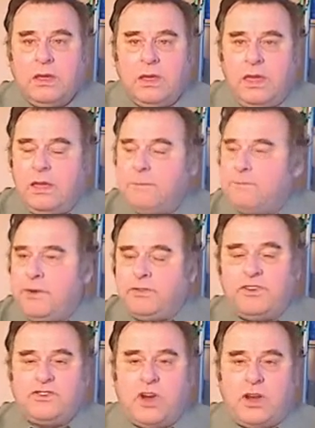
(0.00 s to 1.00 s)
He
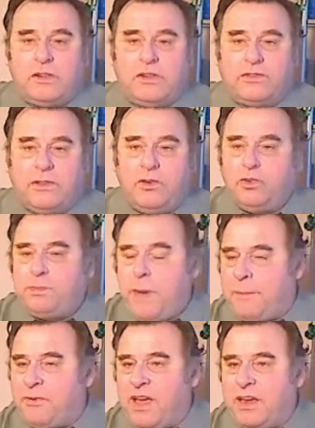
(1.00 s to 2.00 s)
imprisoned journalists and
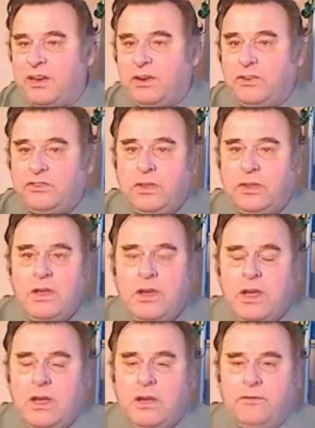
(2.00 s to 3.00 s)
newspaper editors
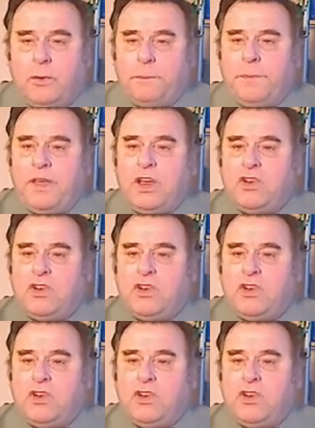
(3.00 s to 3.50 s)
for being